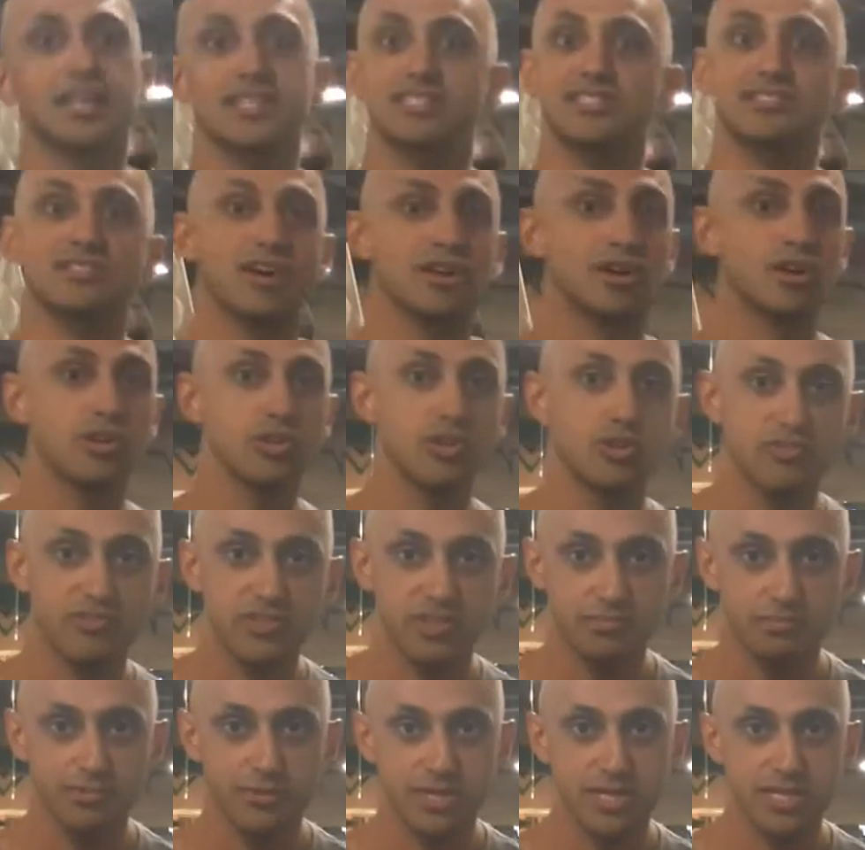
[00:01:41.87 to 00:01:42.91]
is not all over
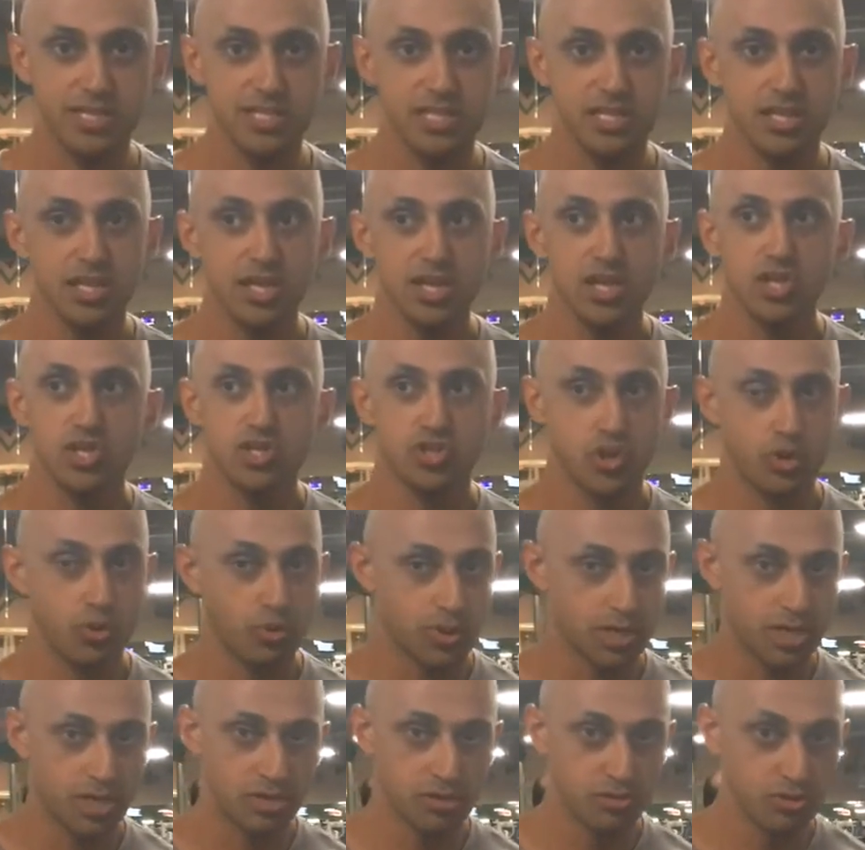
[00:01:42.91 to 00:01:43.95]
the place. So you
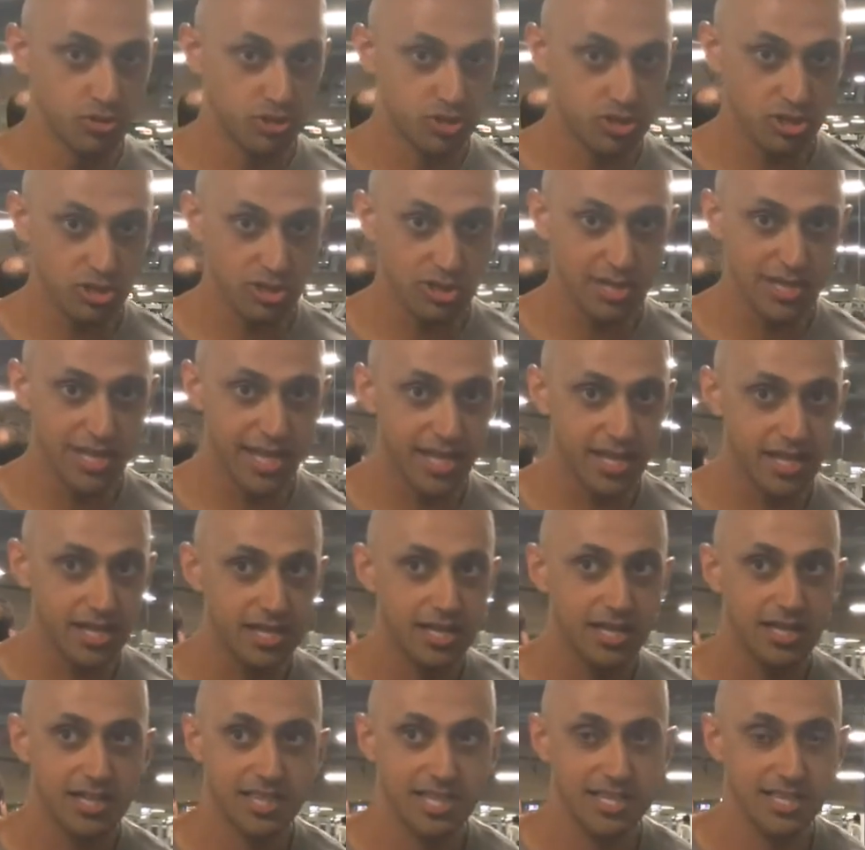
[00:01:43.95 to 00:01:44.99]
want a neutral neck.
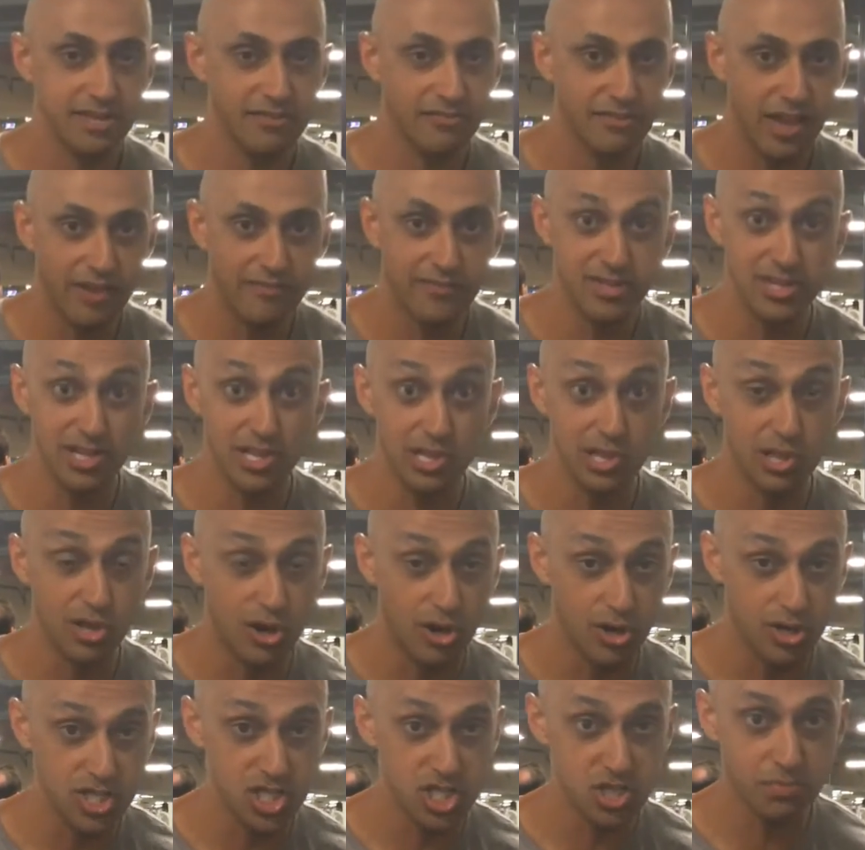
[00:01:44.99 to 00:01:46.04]
Think of having a
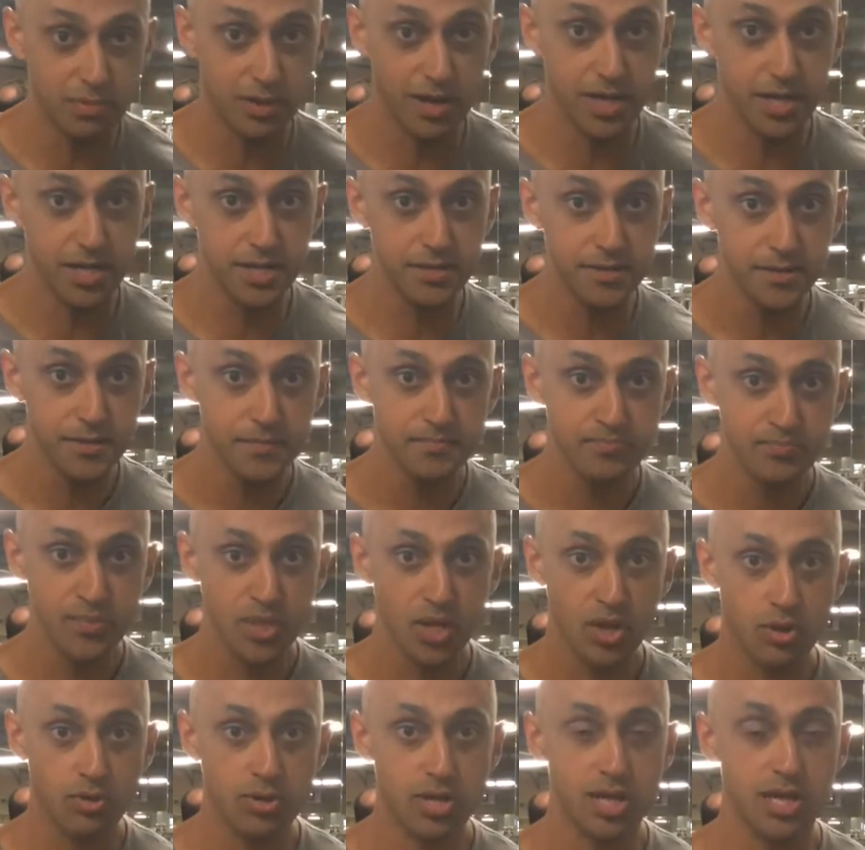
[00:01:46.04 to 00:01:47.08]
long spine.
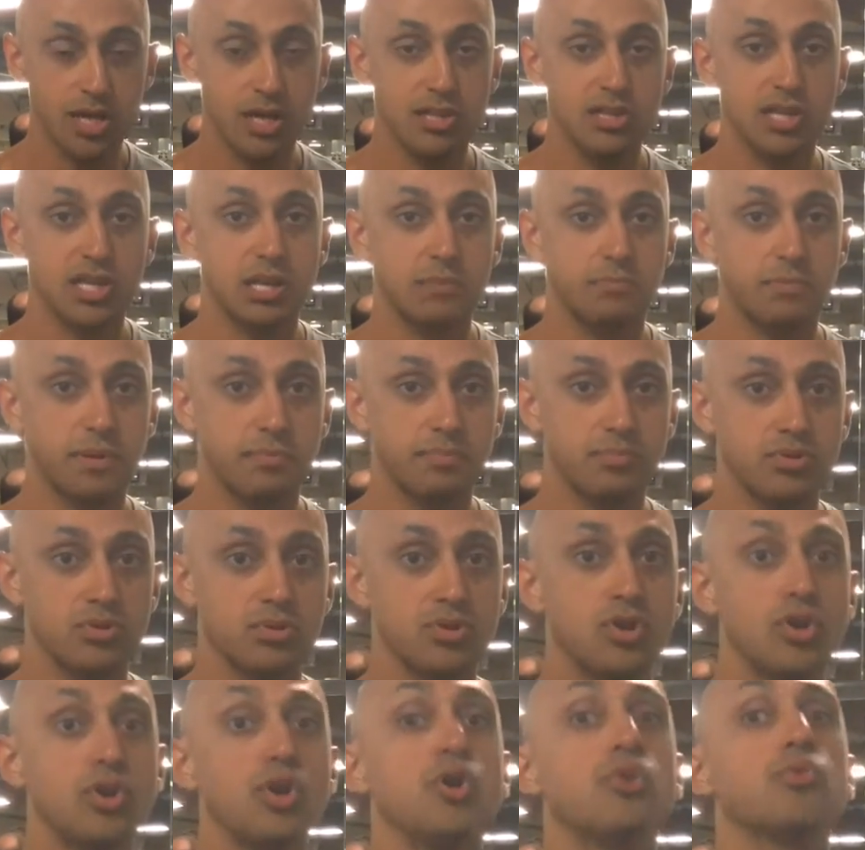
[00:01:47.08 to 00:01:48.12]
Okay, a lot of people
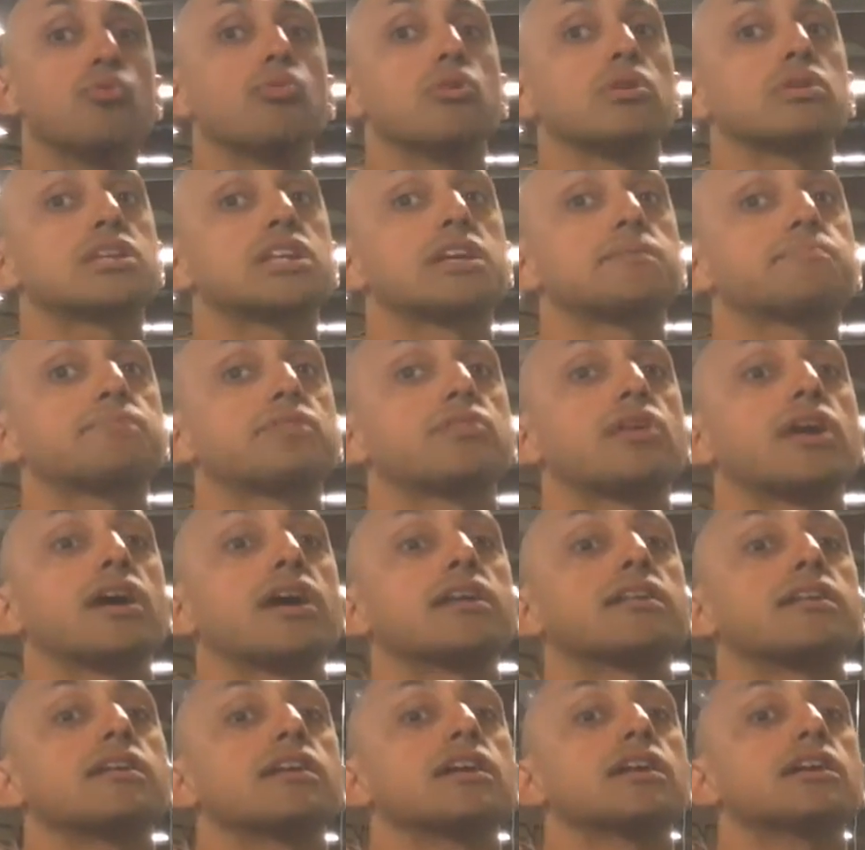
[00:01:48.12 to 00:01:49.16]
will keep their
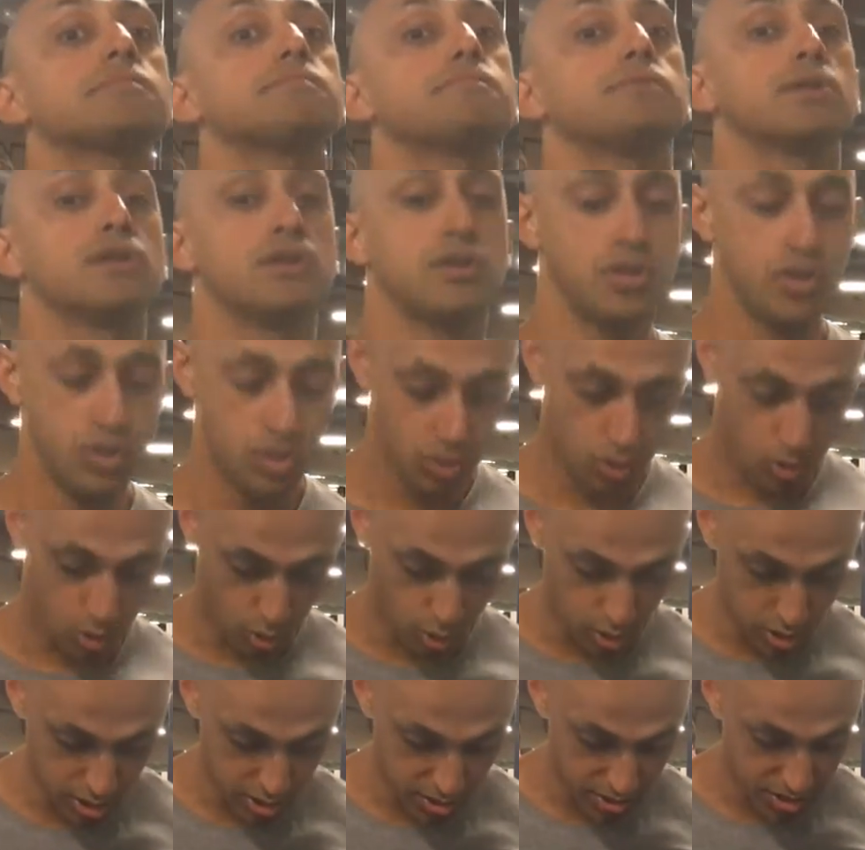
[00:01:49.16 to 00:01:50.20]
head up
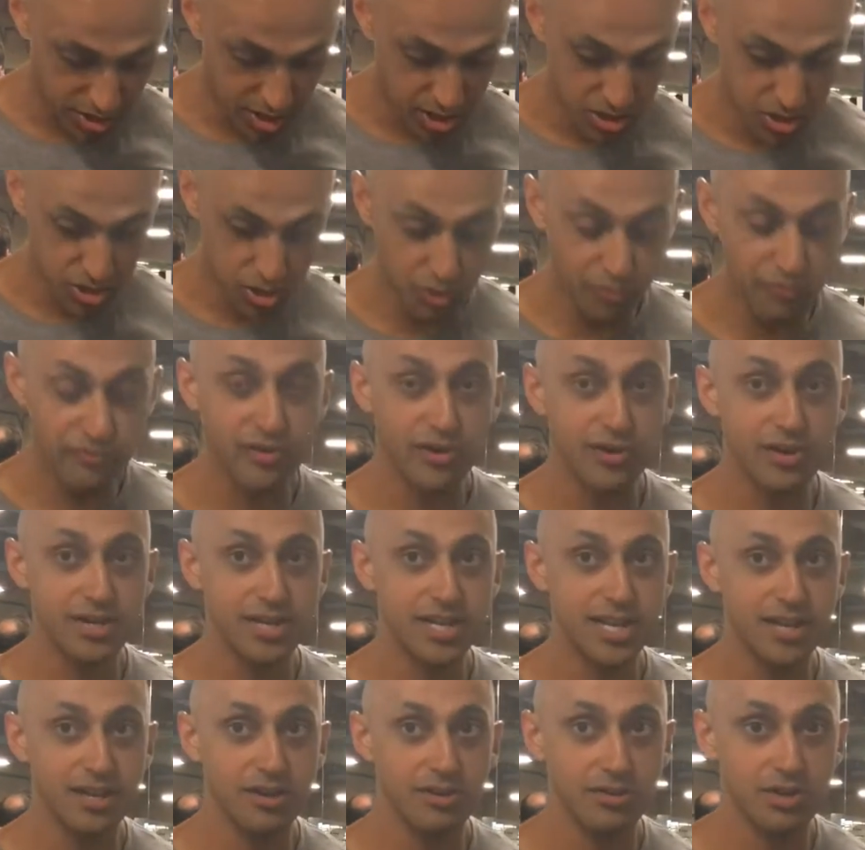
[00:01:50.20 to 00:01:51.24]
or look too far
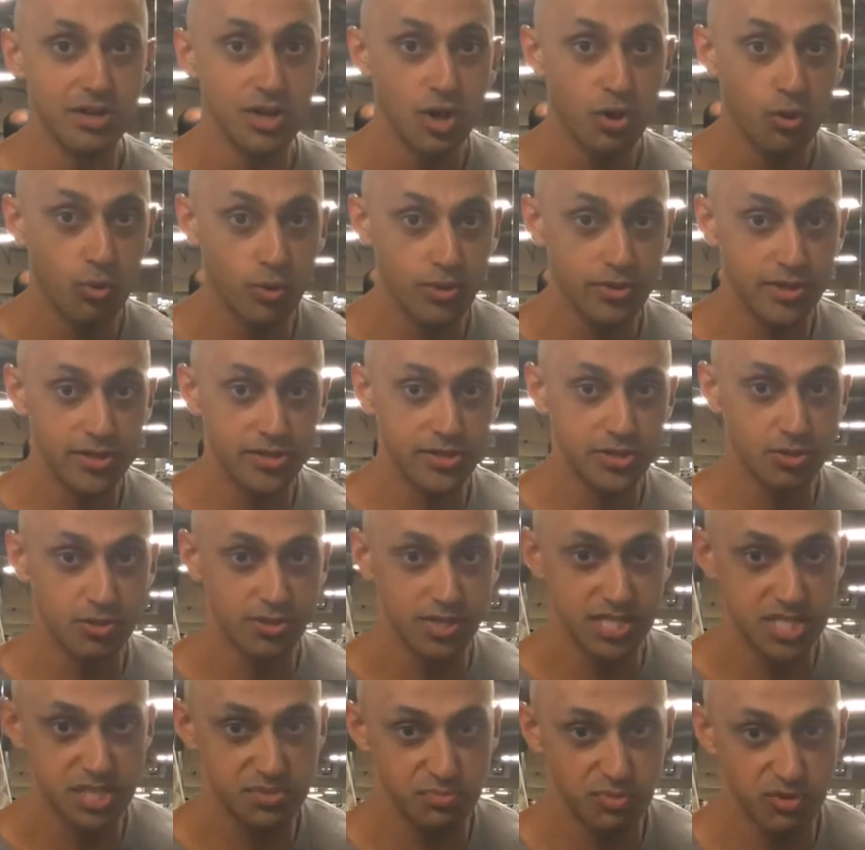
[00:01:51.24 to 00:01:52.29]
down when they're doing
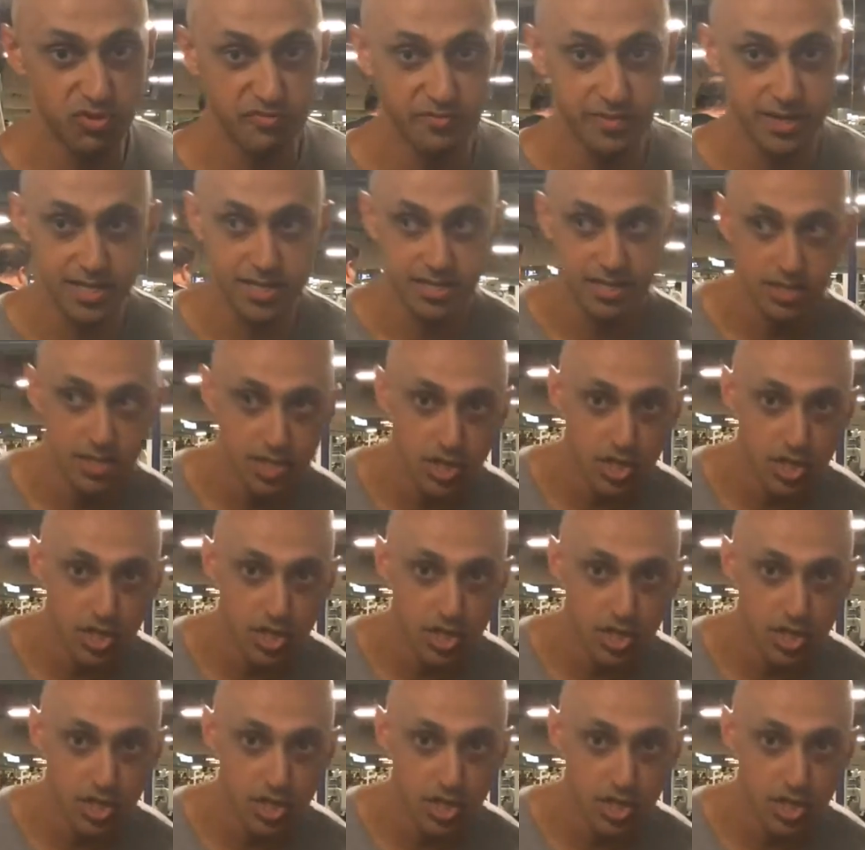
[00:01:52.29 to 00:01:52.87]
this movement.